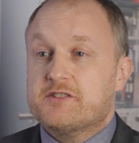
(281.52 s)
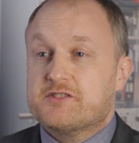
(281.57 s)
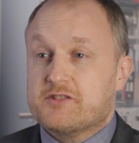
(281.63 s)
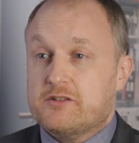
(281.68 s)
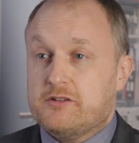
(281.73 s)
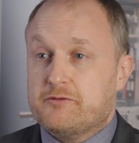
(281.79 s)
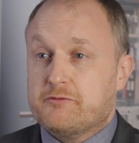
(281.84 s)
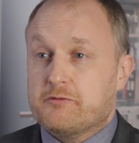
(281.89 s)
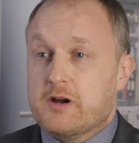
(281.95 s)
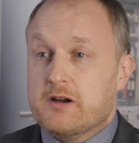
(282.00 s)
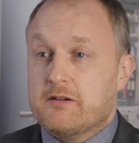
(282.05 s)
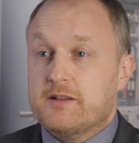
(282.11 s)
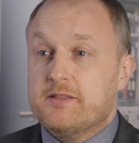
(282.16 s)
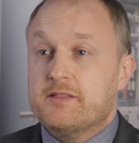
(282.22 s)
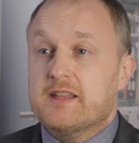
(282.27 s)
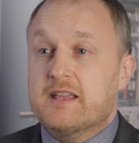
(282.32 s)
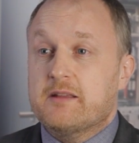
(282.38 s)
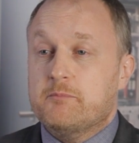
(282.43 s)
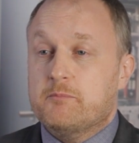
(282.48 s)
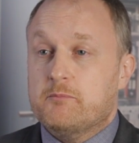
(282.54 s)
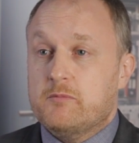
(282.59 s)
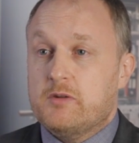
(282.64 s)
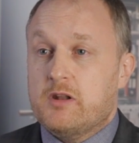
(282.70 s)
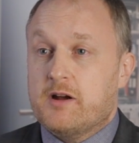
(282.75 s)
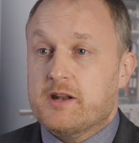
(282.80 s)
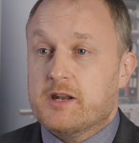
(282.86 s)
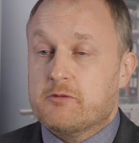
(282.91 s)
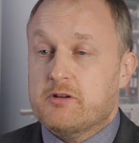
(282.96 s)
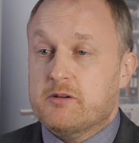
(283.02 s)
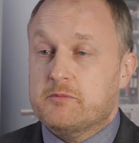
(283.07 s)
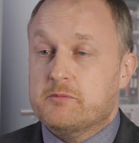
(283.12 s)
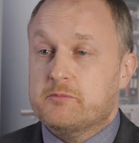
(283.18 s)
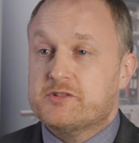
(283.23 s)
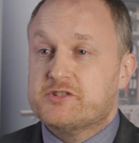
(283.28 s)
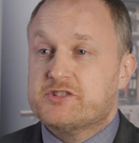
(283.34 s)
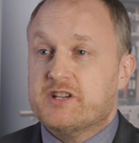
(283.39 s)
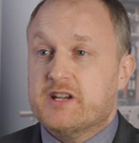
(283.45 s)
the software in the Line
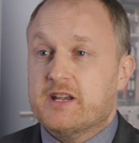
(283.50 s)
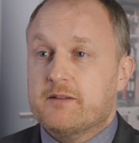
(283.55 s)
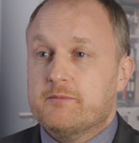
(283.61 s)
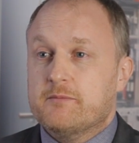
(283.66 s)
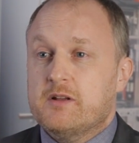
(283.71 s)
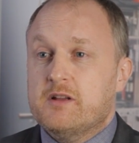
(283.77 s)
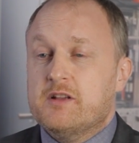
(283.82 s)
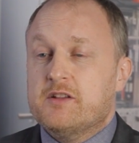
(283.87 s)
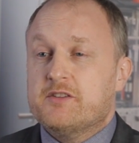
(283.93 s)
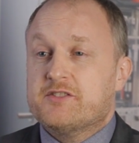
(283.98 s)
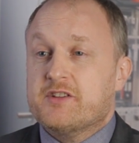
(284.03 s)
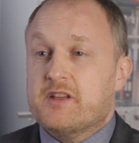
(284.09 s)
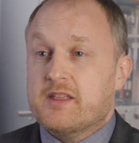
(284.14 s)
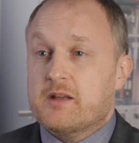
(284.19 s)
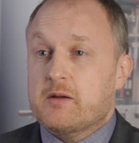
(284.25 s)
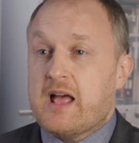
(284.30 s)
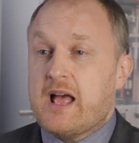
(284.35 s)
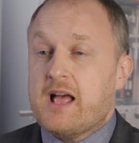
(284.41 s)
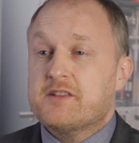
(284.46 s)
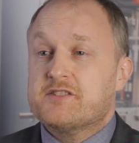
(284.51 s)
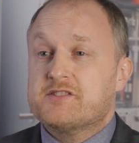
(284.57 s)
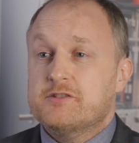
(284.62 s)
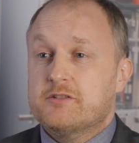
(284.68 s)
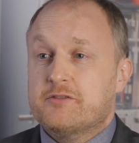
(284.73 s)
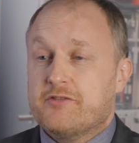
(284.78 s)
Equipment machine so that as new